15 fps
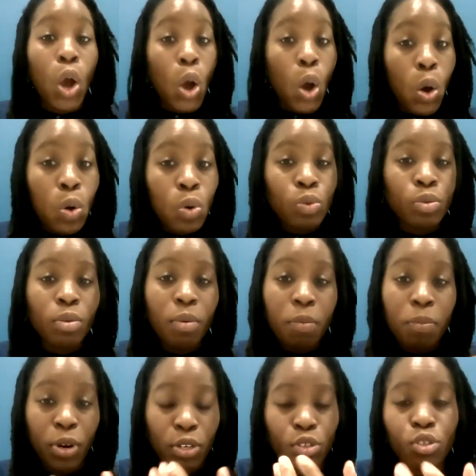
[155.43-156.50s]

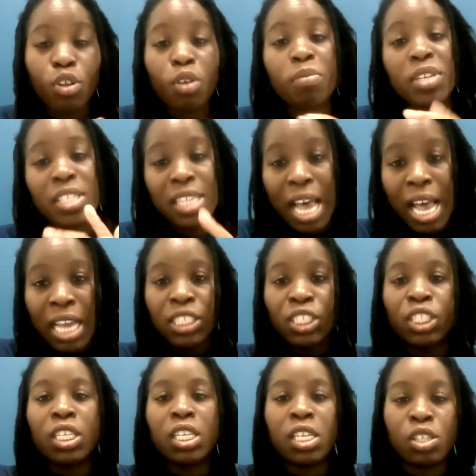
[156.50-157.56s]
own personal
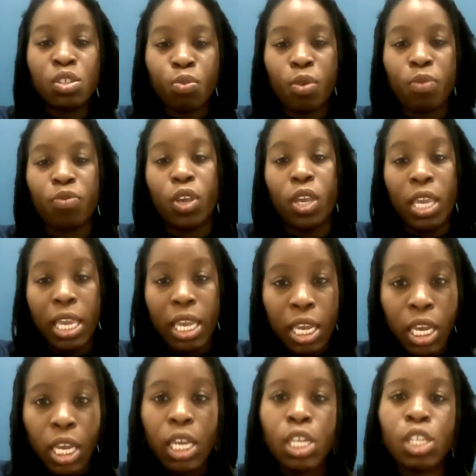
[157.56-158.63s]
massages with your
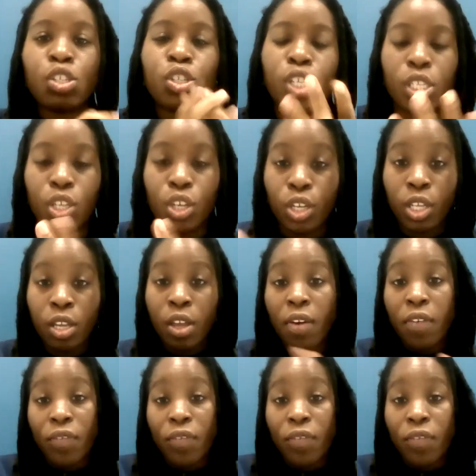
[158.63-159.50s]
hands and your